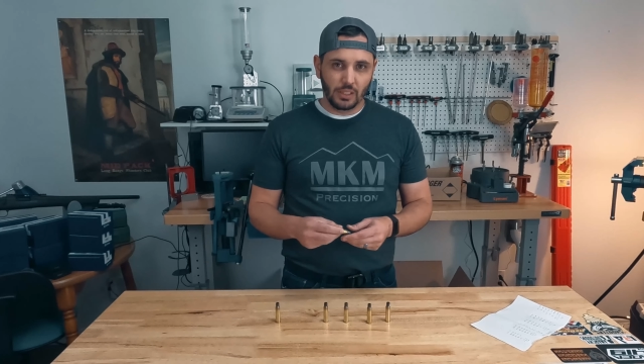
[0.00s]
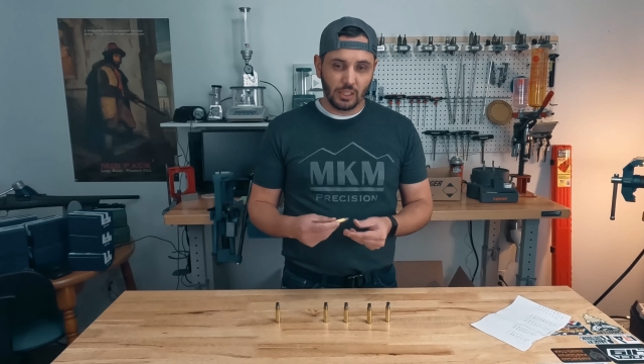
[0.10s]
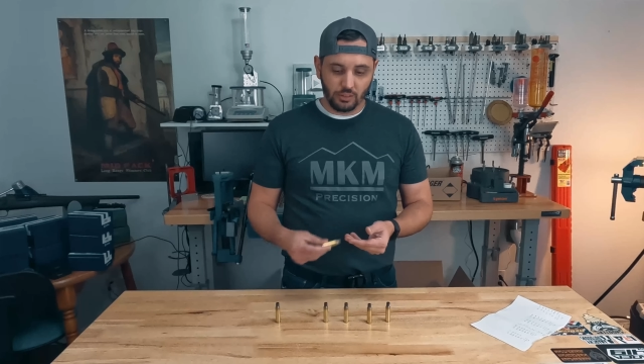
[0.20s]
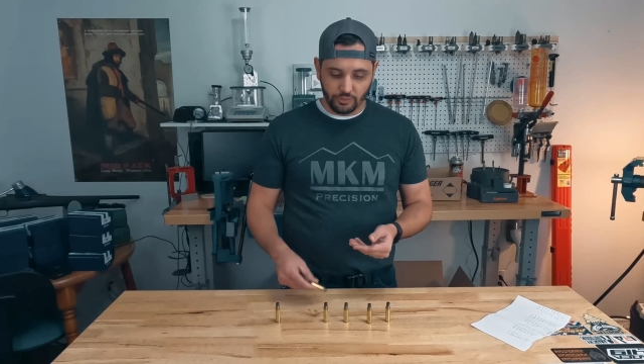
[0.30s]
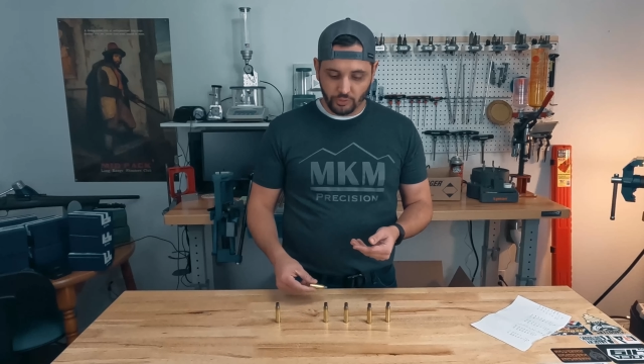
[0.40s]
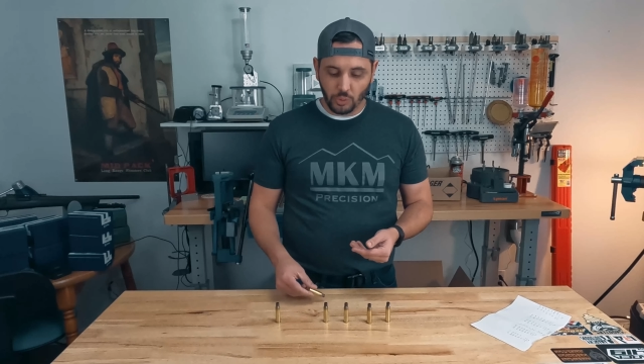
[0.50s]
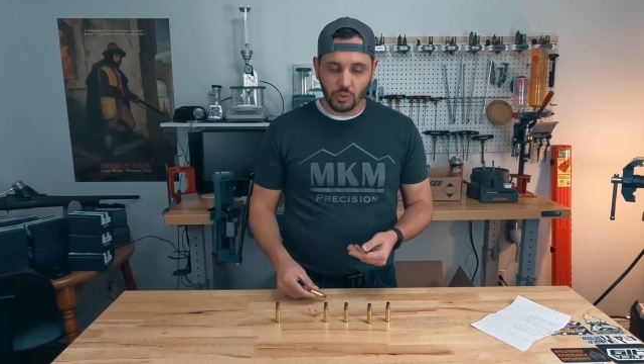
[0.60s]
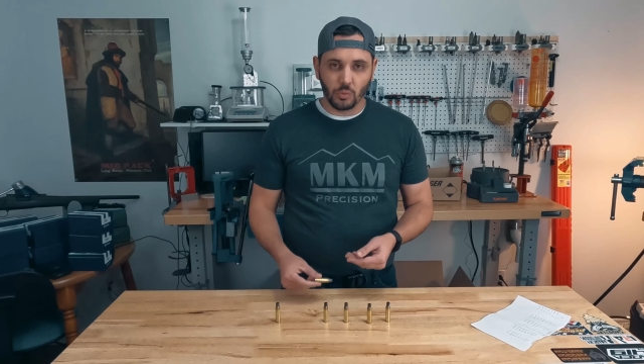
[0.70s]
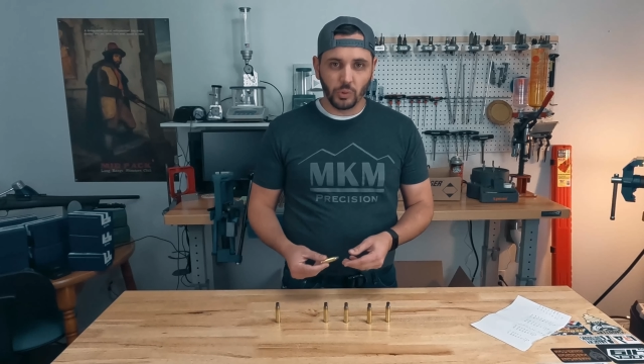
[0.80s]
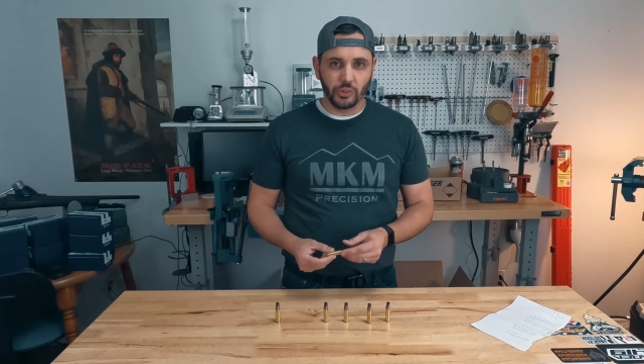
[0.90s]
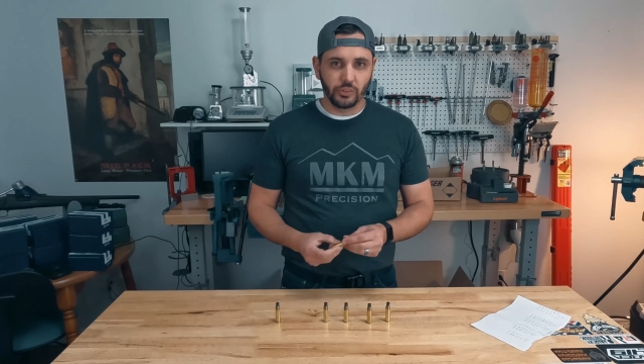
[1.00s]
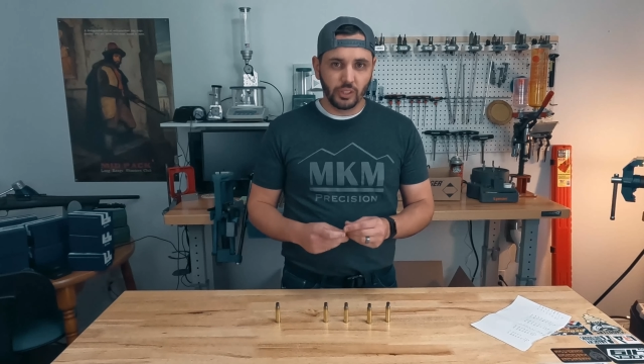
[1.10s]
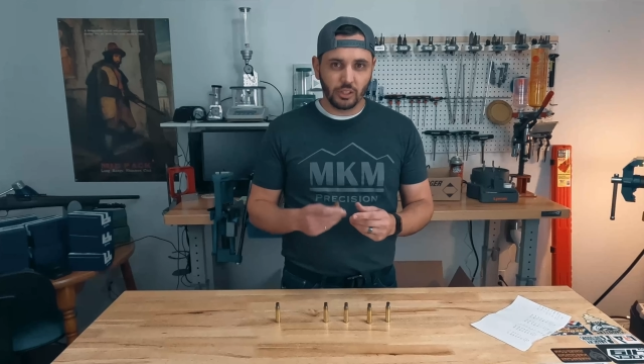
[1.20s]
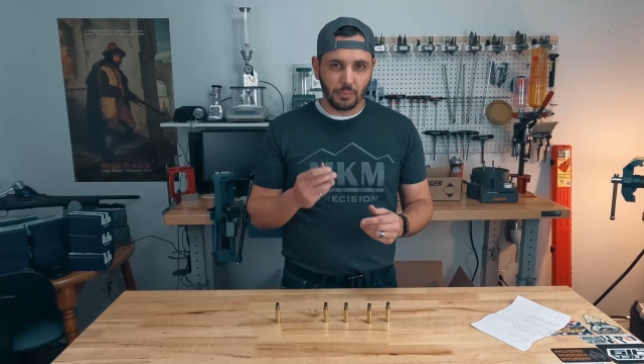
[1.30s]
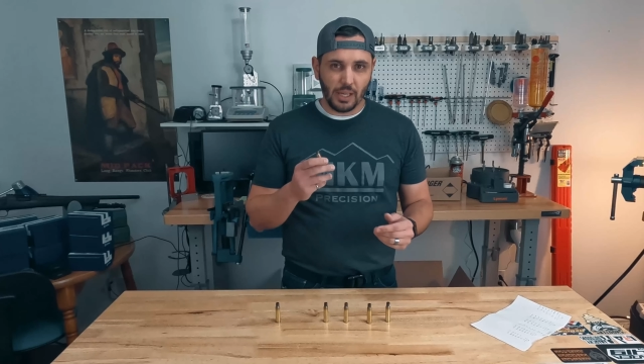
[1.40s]
hitting the floor will
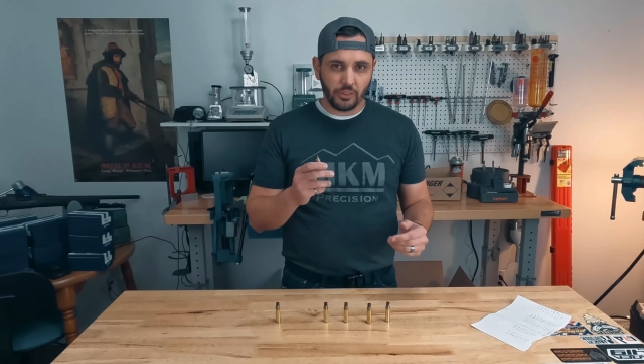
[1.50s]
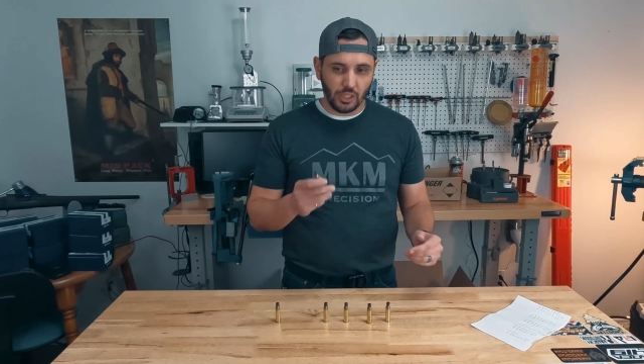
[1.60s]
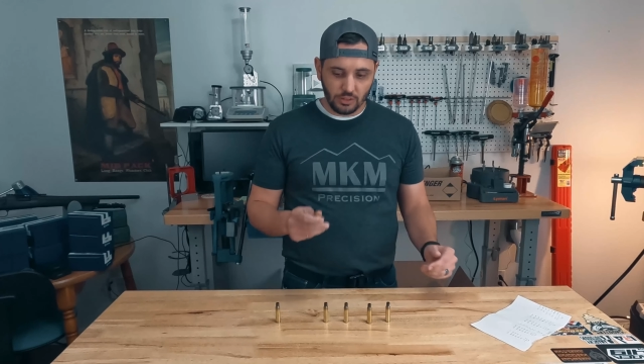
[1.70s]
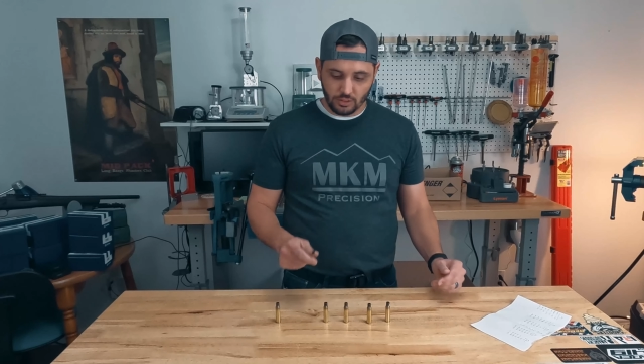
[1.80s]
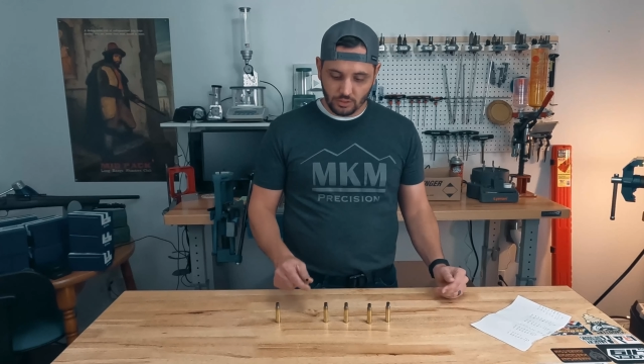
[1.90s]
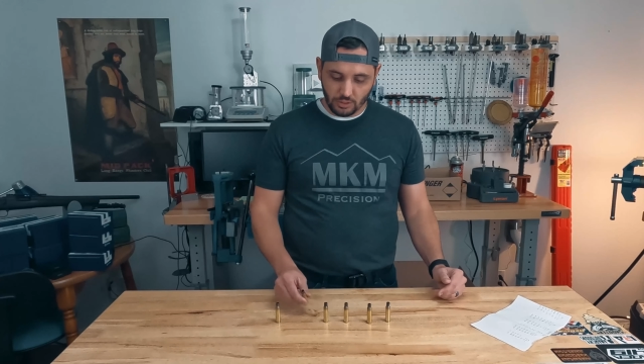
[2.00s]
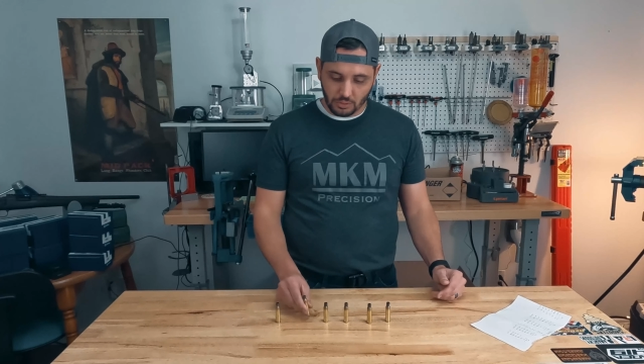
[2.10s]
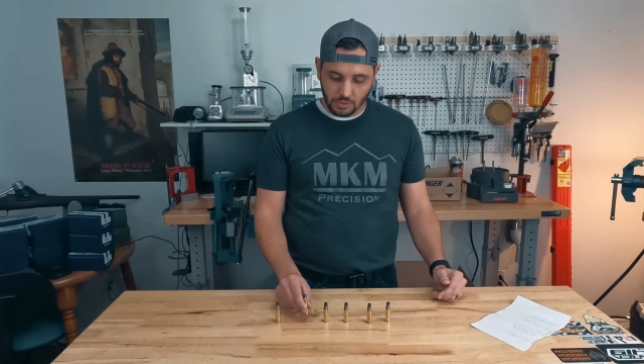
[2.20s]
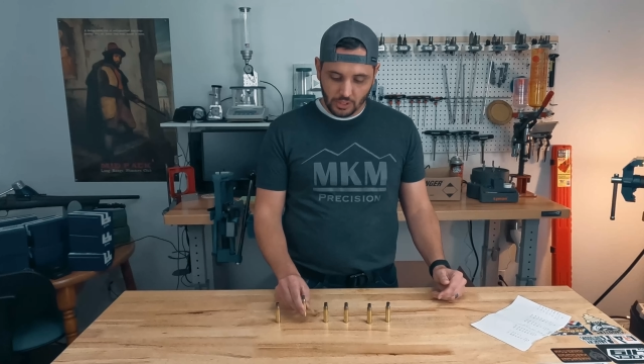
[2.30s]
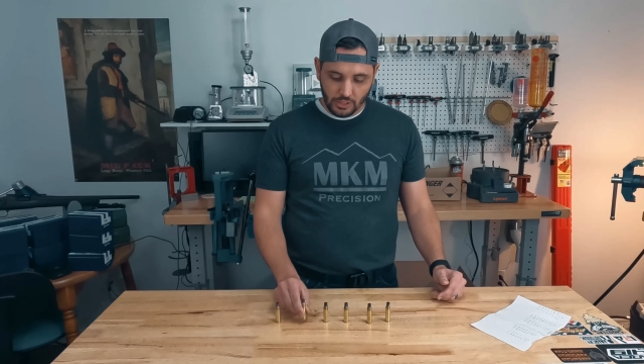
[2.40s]
dent the mouth cases. So